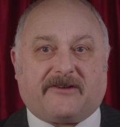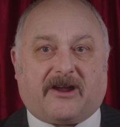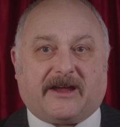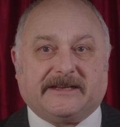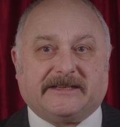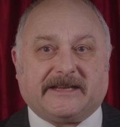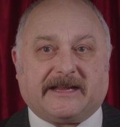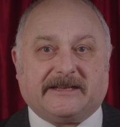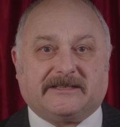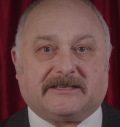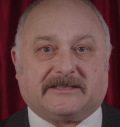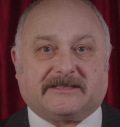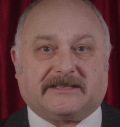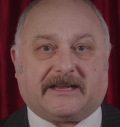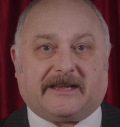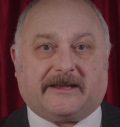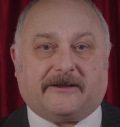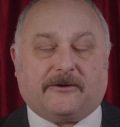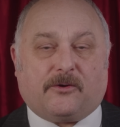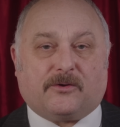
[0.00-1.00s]

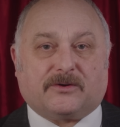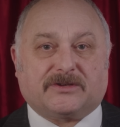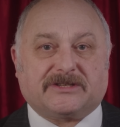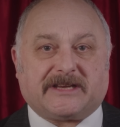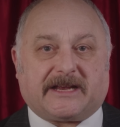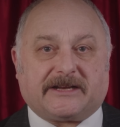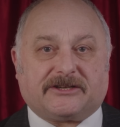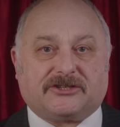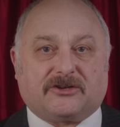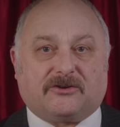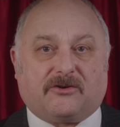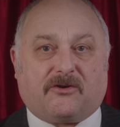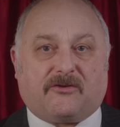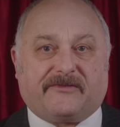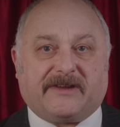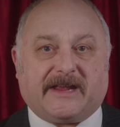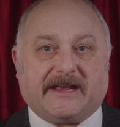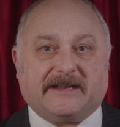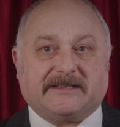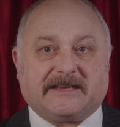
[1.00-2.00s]
identity or sexual
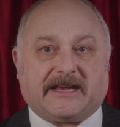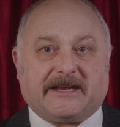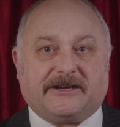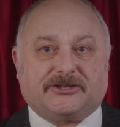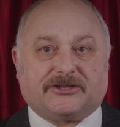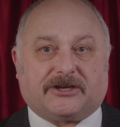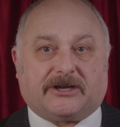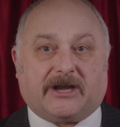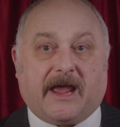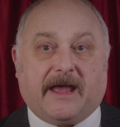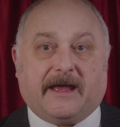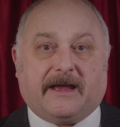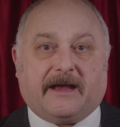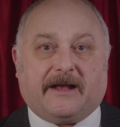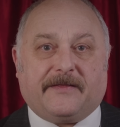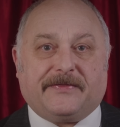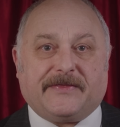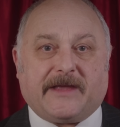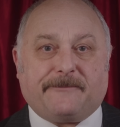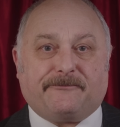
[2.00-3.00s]
orientation
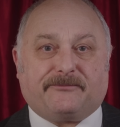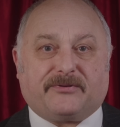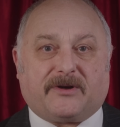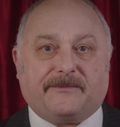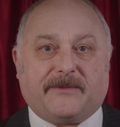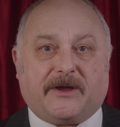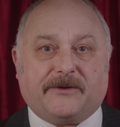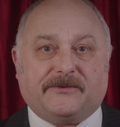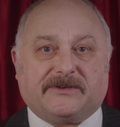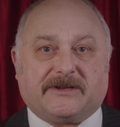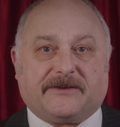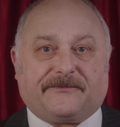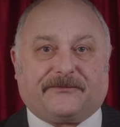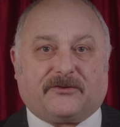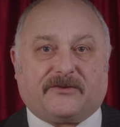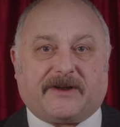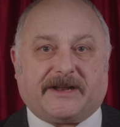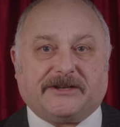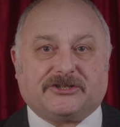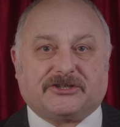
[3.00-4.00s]
and then promote
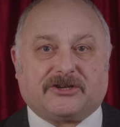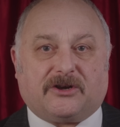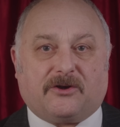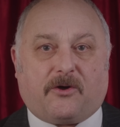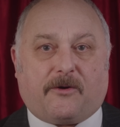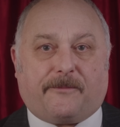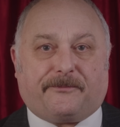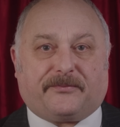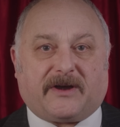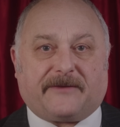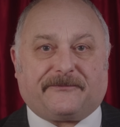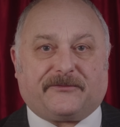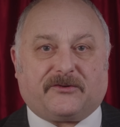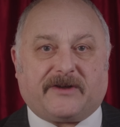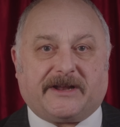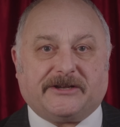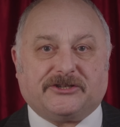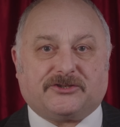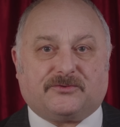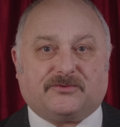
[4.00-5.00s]
differential or
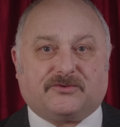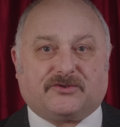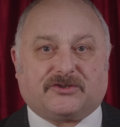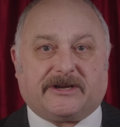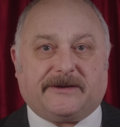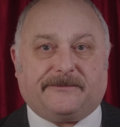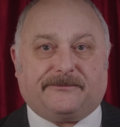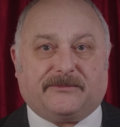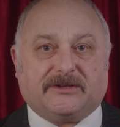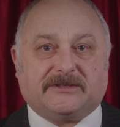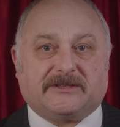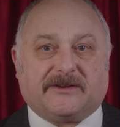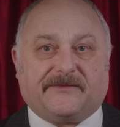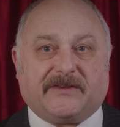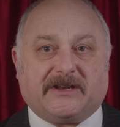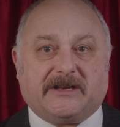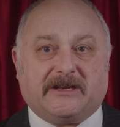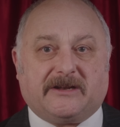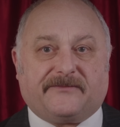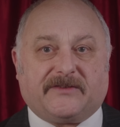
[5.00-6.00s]
preferential treatment of
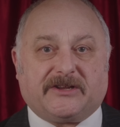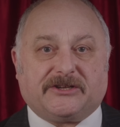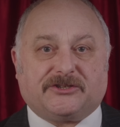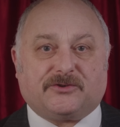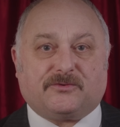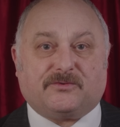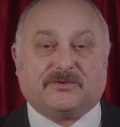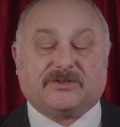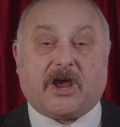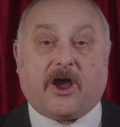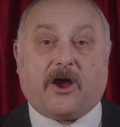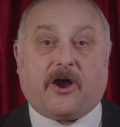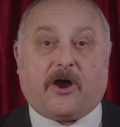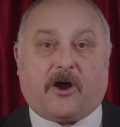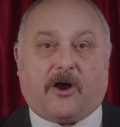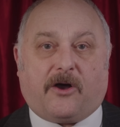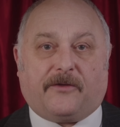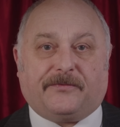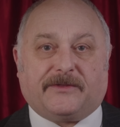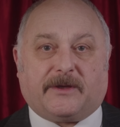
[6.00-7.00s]
individuals
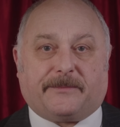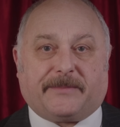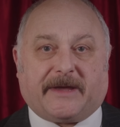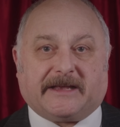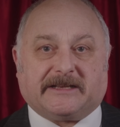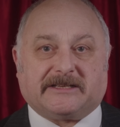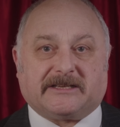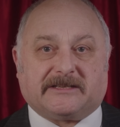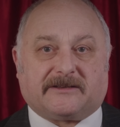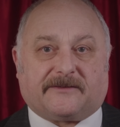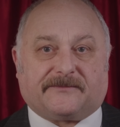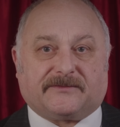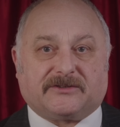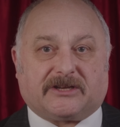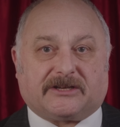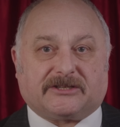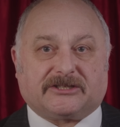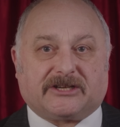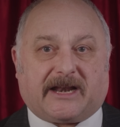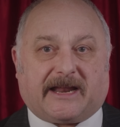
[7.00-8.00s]
on the basis of
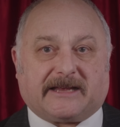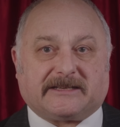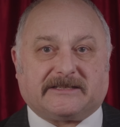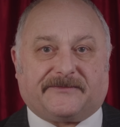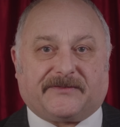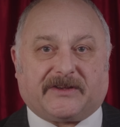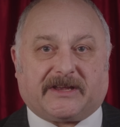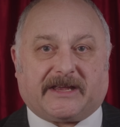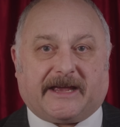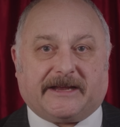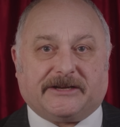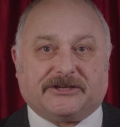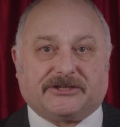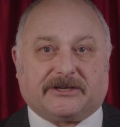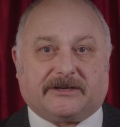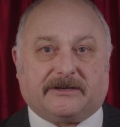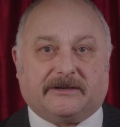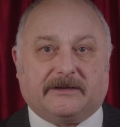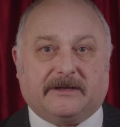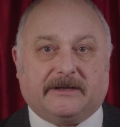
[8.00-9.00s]
such
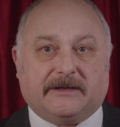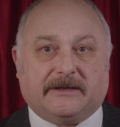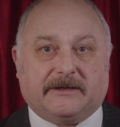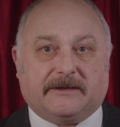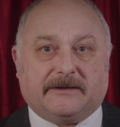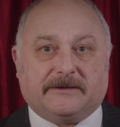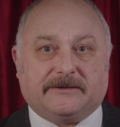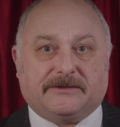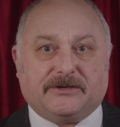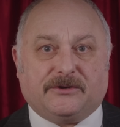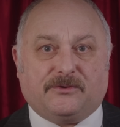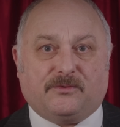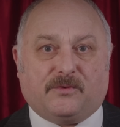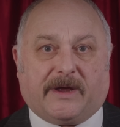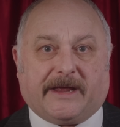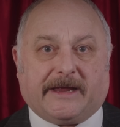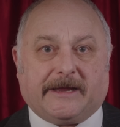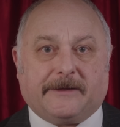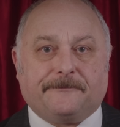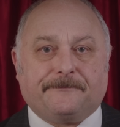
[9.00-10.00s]
classification. Do
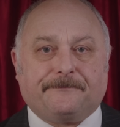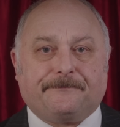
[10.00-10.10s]
we?